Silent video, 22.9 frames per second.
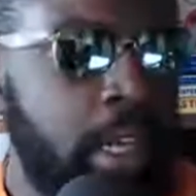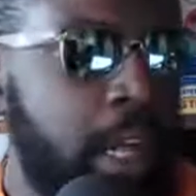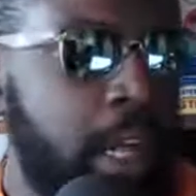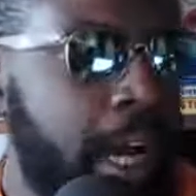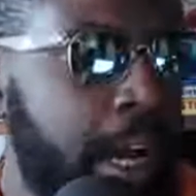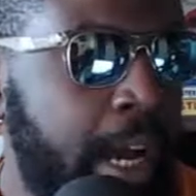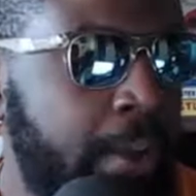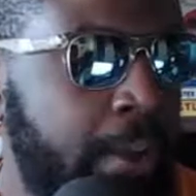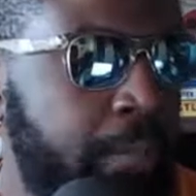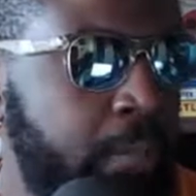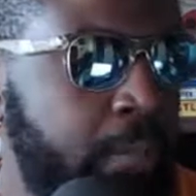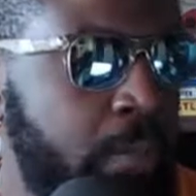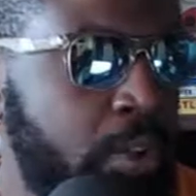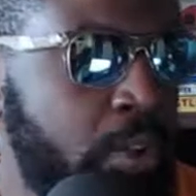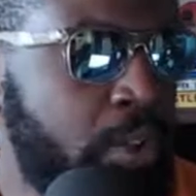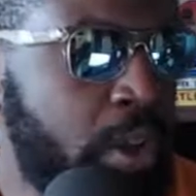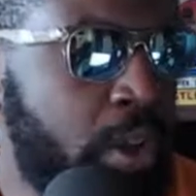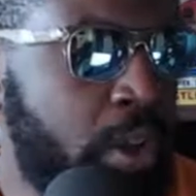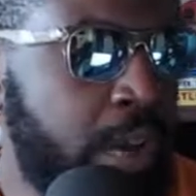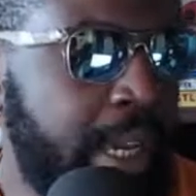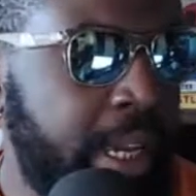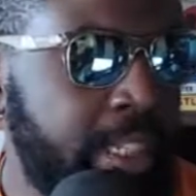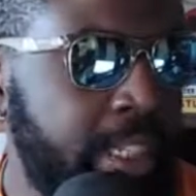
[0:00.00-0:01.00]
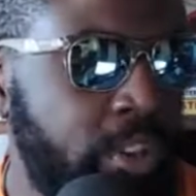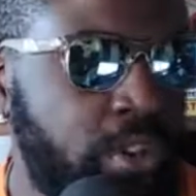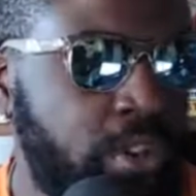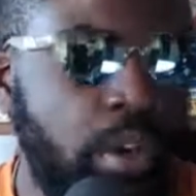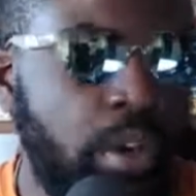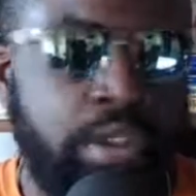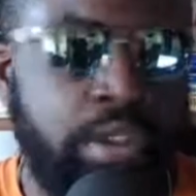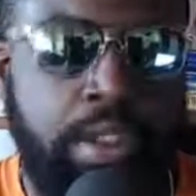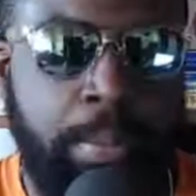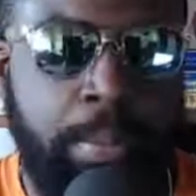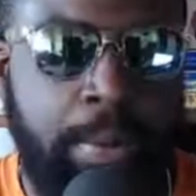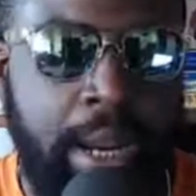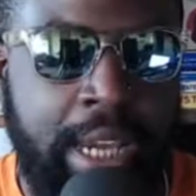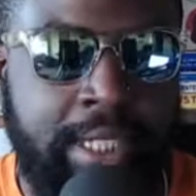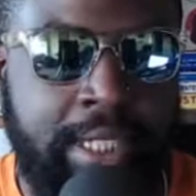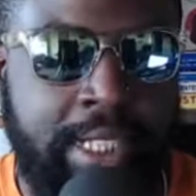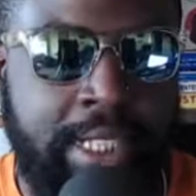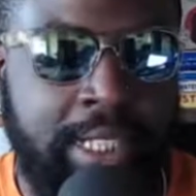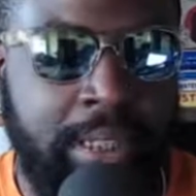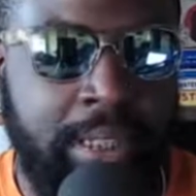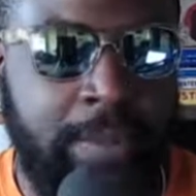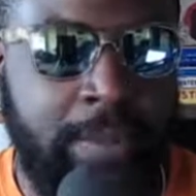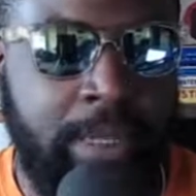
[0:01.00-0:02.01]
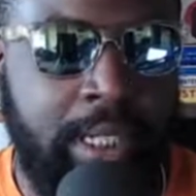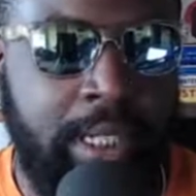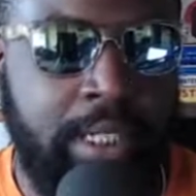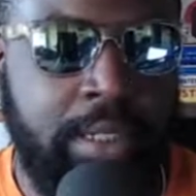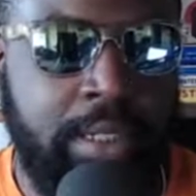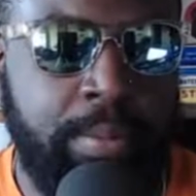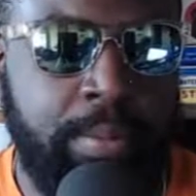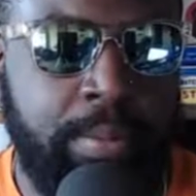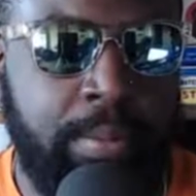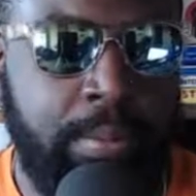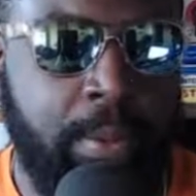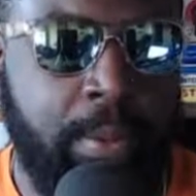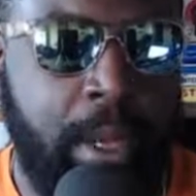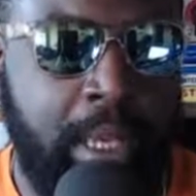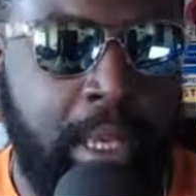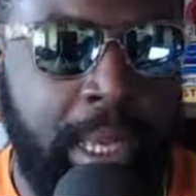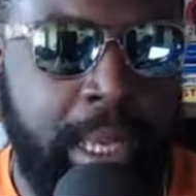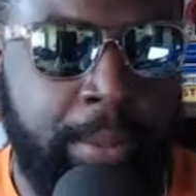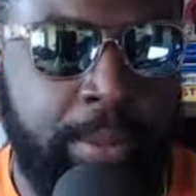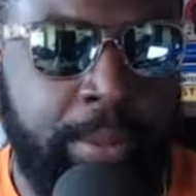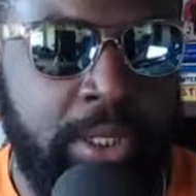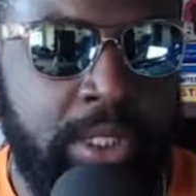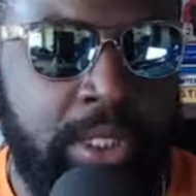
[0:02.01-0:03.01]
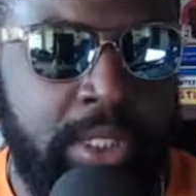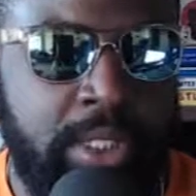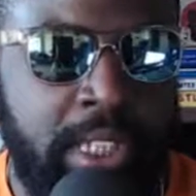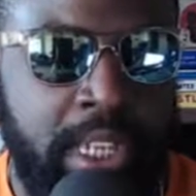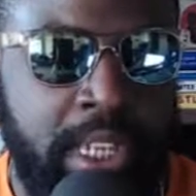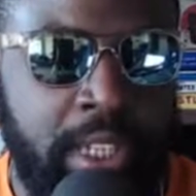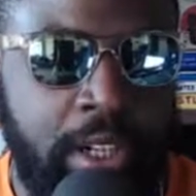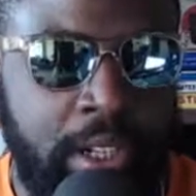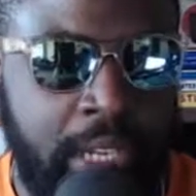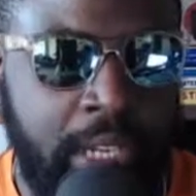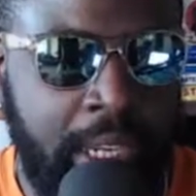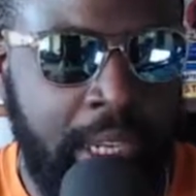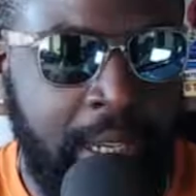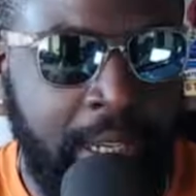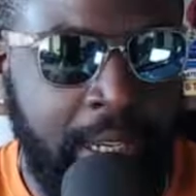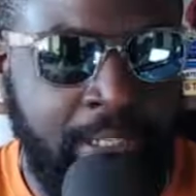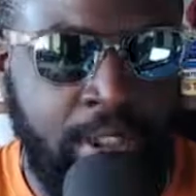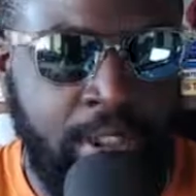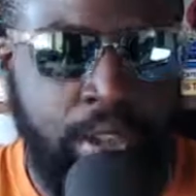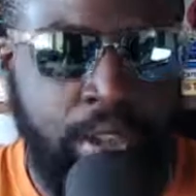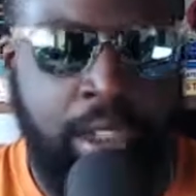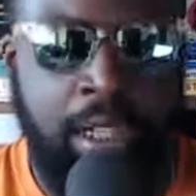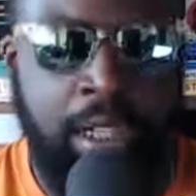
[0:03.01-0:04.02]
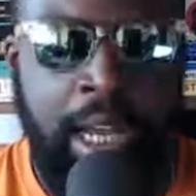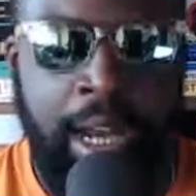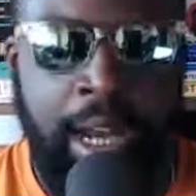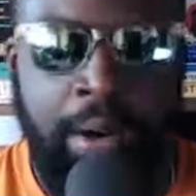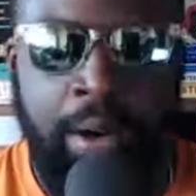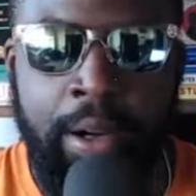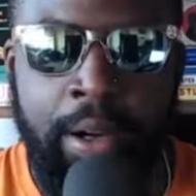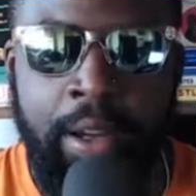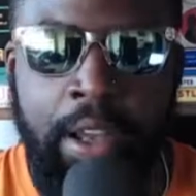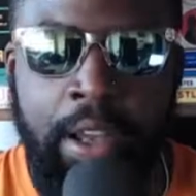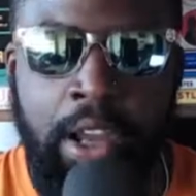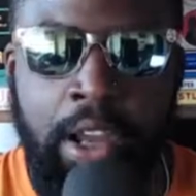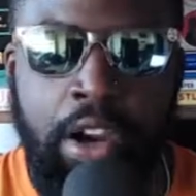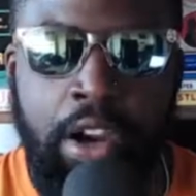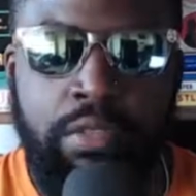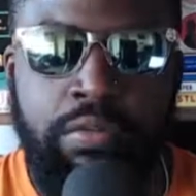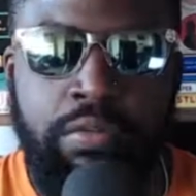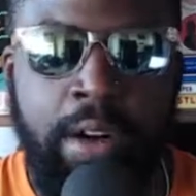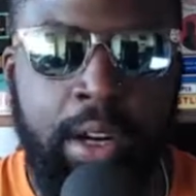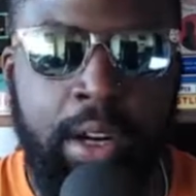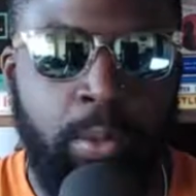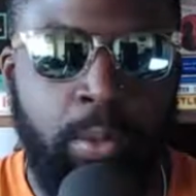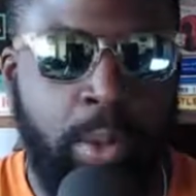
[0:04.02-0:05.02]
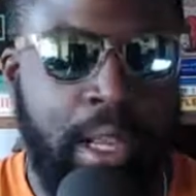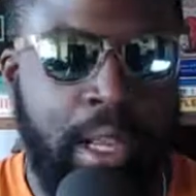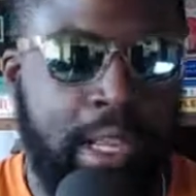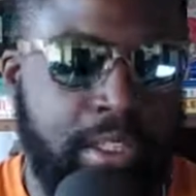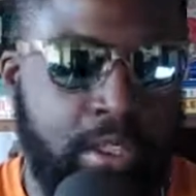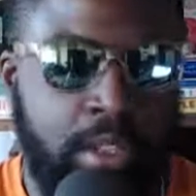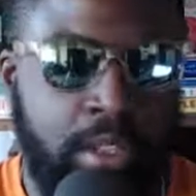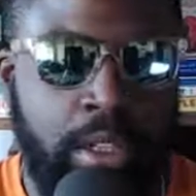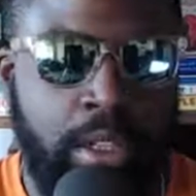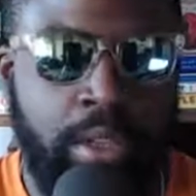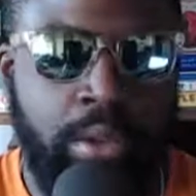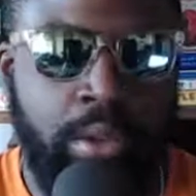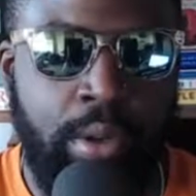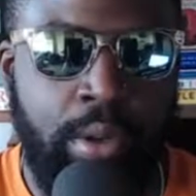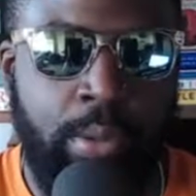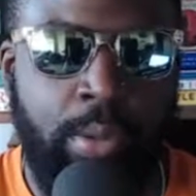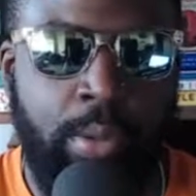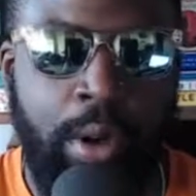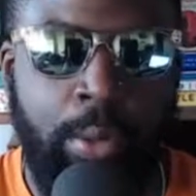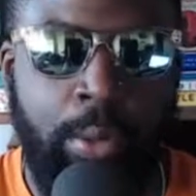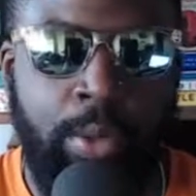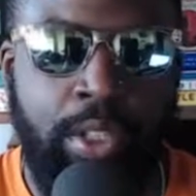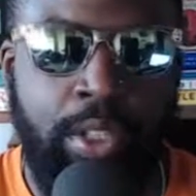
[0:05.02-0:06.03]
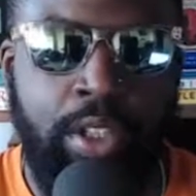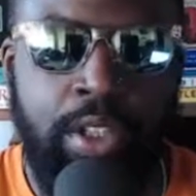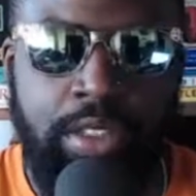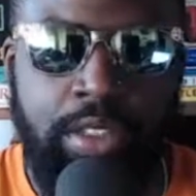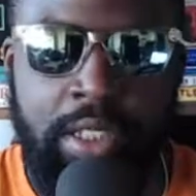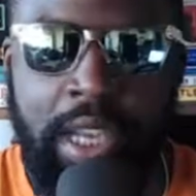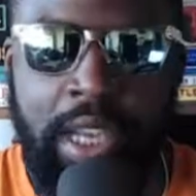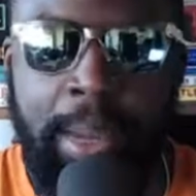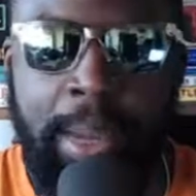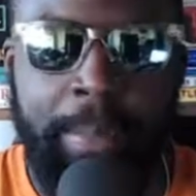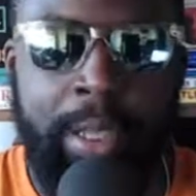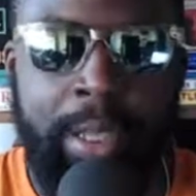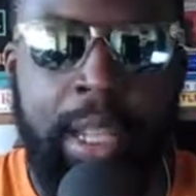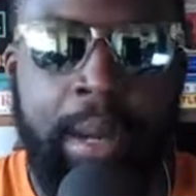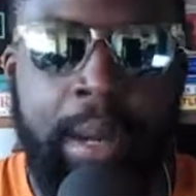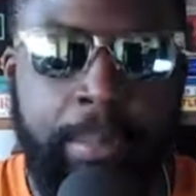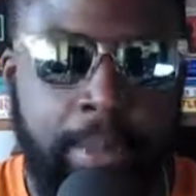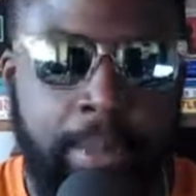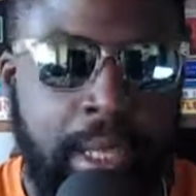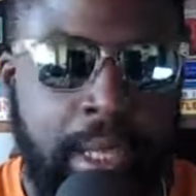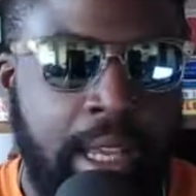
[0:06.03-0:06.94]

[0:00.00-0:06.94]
Um, so it's no surprise that some of these companies are saying, okay, let's look at our runway. Let's look at who what we got to coming up.